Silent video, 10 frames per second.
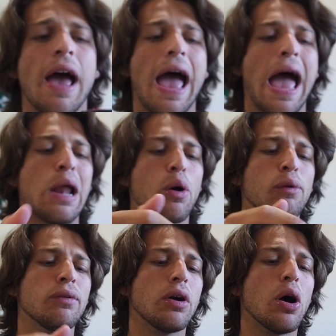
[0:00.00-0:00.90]
And
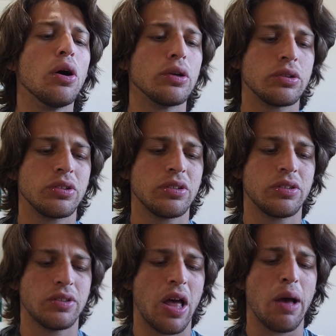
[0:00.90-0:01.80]
overall, it's
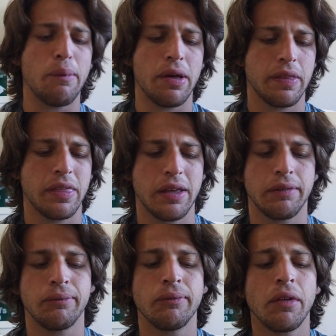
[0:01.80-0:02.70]
just not my thing.
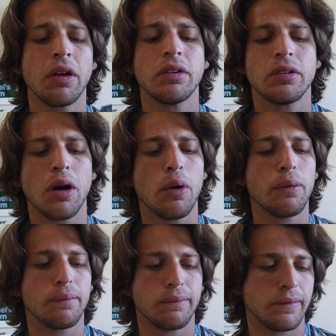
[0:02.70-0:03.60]

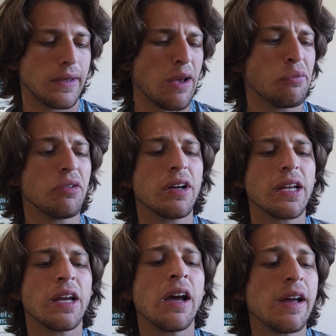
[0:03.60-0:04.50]
So,
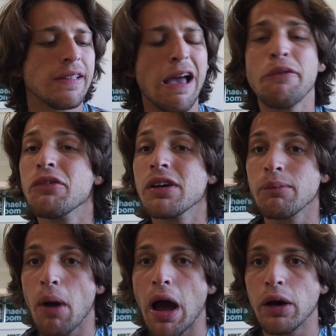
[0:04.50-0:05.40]
definitely
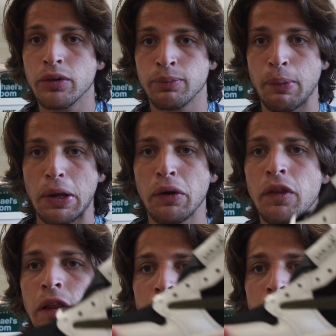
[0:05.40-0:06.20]
miles better than